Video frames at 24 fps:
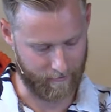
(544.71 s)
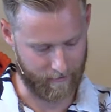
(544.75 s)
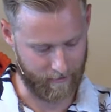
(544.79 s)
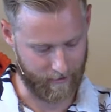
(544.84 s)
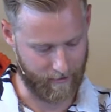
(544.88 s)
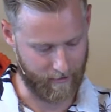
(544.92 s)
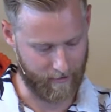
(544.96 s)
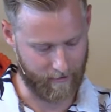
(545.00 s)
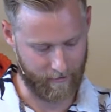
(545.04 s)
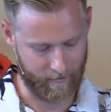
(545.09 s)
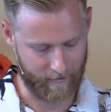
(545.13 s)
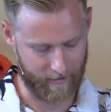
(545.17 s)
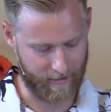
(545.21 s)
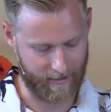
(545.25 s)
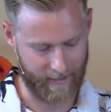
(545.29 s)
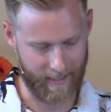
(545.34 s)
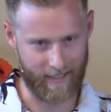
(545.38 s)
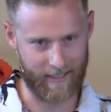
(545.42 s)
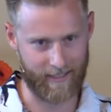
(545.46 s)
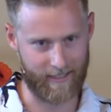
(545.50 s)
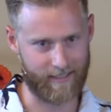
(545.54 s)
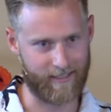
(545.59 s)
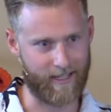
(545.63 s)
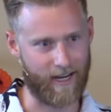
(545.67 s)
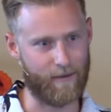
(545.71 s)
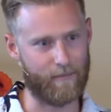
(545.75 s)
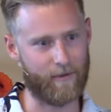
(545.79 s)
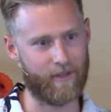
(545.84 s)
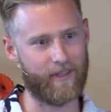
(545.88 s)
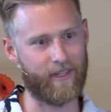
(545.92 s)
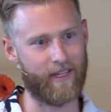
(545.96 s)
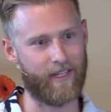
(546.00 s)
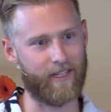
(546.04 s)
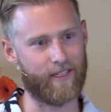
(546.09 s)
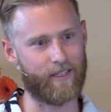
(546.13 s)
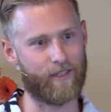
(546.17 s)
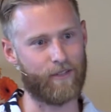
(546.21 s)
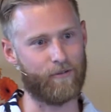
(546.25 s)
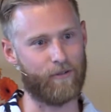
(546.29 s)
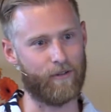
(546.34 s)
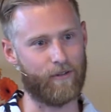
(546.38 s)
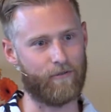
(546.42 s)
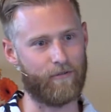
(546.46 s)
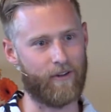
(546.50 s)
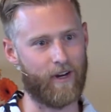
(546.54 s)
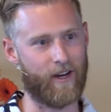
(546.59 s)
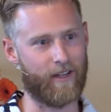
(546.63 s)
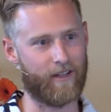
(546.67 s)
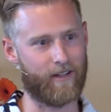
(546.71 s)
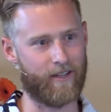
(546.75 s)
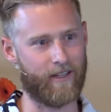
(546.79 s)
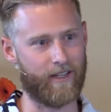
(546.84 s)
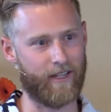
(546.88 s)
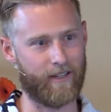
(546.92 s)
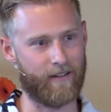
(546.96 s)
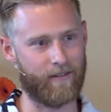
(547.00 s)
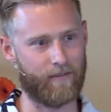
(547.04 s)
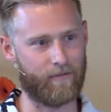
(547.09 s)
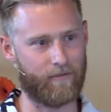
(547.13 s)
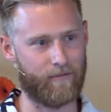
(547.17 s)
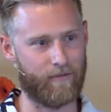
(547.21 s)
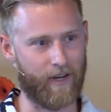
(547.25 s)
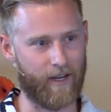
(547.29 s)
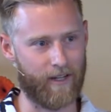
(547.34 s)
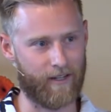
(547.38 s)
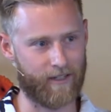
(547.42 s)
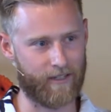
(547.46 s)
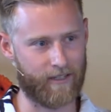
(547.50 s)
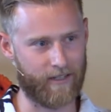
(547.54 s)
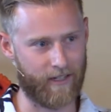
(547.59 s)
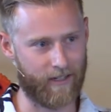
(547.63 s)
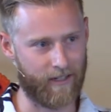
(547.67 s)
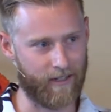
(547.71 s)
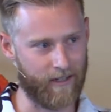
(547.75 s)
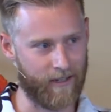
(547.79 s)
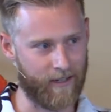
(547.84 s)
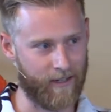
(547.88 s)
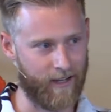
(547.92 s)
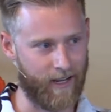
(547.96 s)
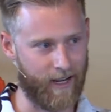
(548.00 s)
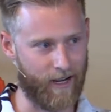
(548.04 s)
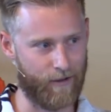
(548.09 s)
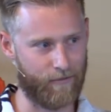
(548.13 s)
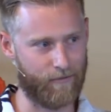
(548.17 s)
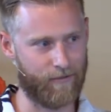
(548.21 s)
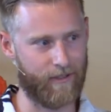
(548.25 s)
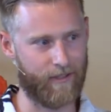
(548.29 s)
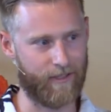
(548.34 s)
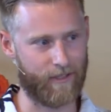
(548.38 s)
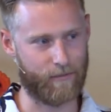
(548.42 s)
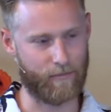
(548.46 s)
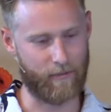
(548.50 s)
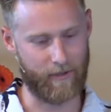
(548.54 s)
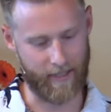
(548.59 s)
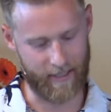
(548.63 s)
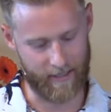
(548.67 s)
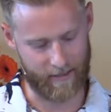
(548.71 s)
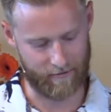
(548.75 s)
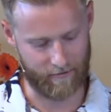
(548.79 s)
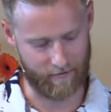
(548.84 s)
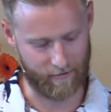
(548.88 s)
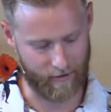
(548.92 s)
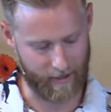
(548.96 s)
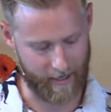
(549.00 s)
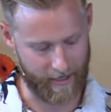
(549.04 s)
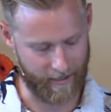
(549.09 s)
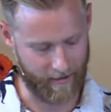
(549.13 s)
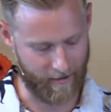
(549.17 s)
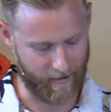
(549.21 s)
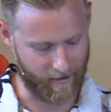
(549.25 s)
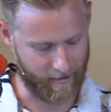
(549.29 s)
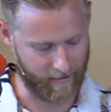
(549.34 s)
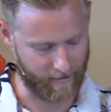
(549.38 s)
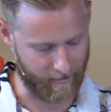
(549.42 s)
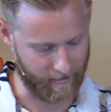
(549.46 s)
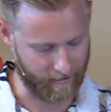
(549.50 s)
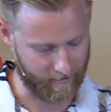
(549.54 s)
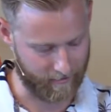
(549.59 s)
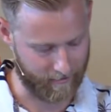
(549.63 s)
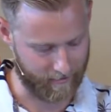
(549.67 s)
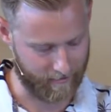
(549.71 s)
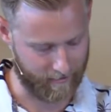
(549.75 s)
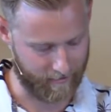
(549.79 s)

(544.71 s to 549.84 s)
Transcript: you don't say these type of things to a father then. And fathers are held with this place of great honor.